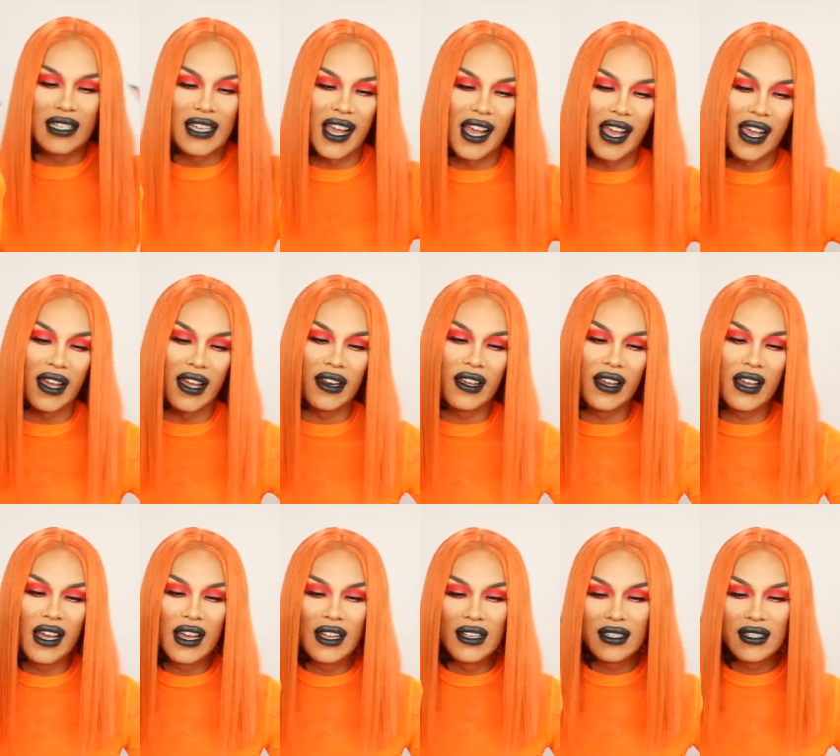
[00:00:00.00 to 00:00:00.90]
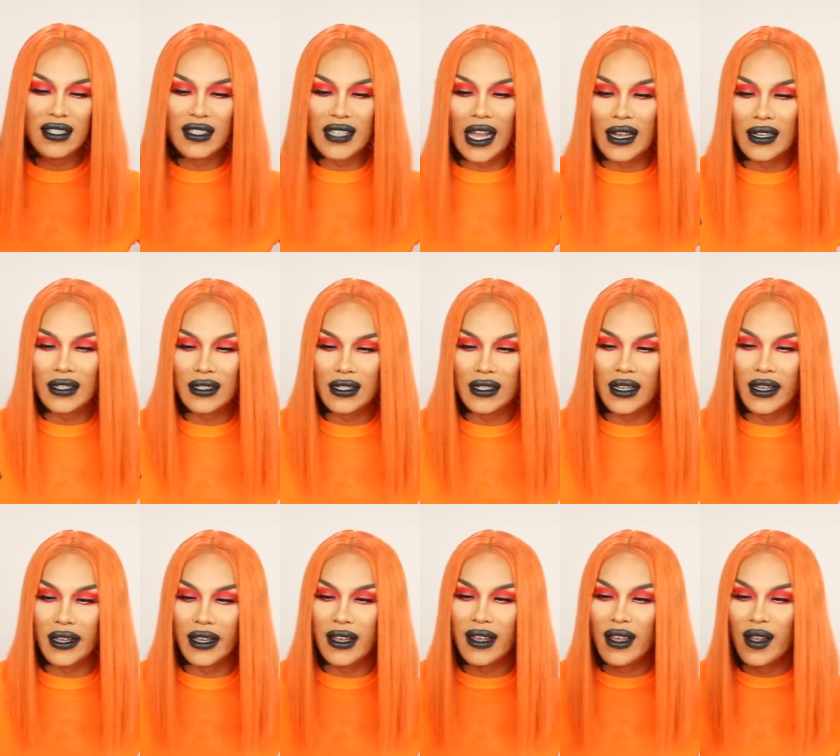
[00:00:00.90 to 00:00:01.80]
dead,
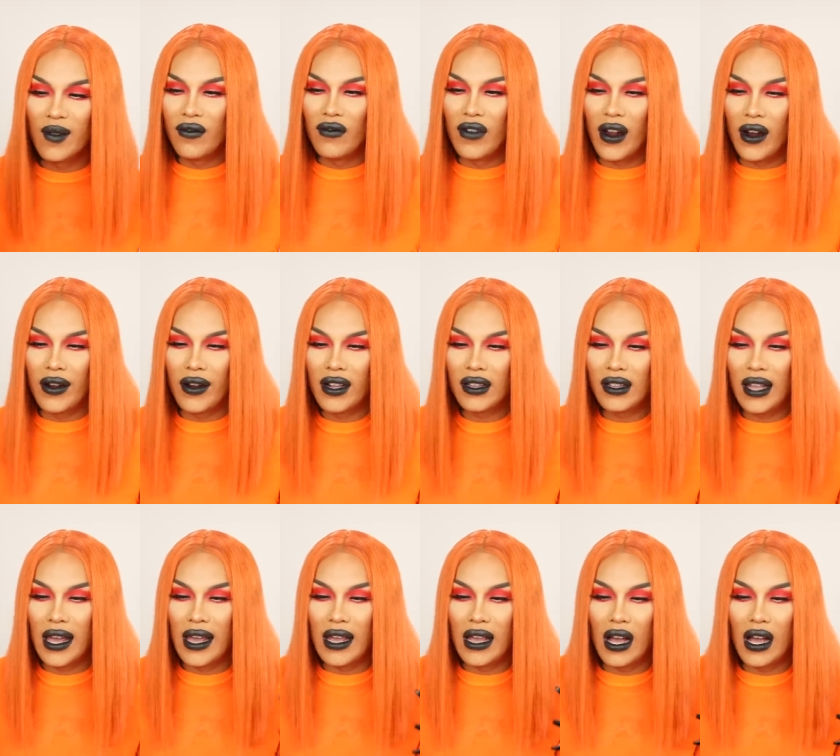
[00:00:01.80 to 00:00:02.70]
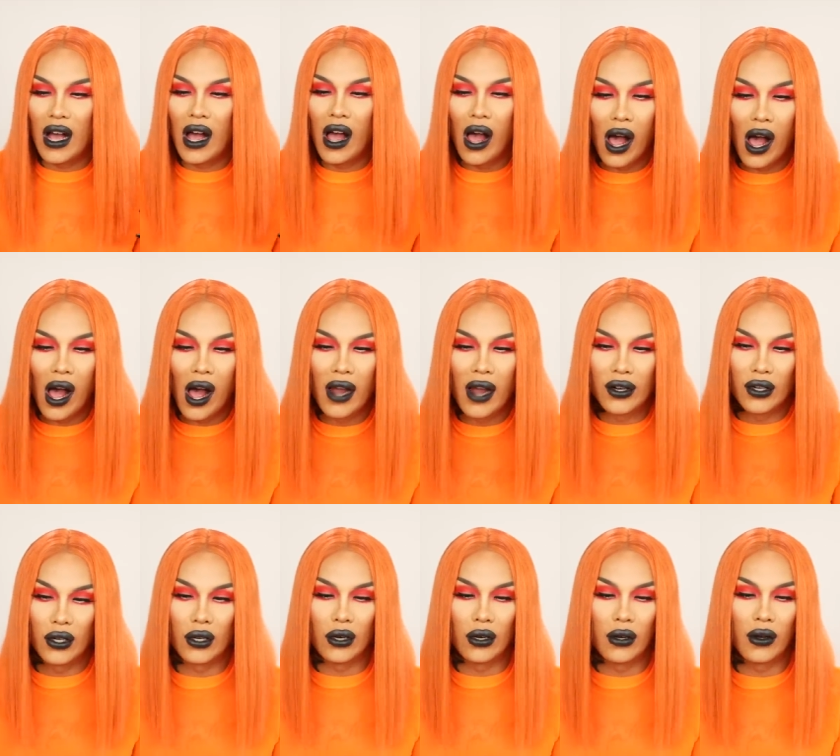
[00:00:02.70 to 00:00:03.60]
sexy, very like hot
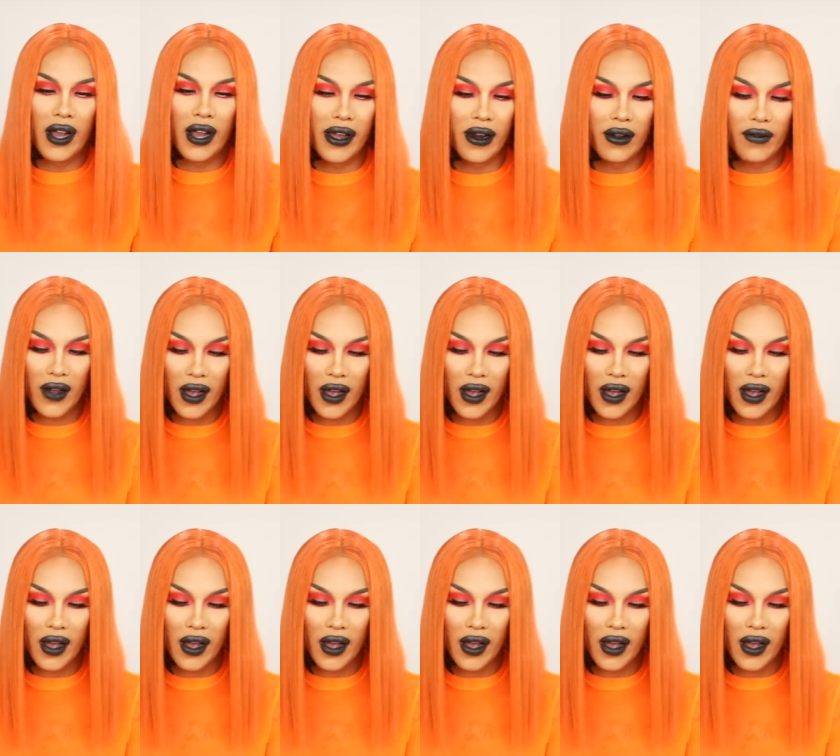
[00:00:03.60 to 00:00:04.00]
girl kind of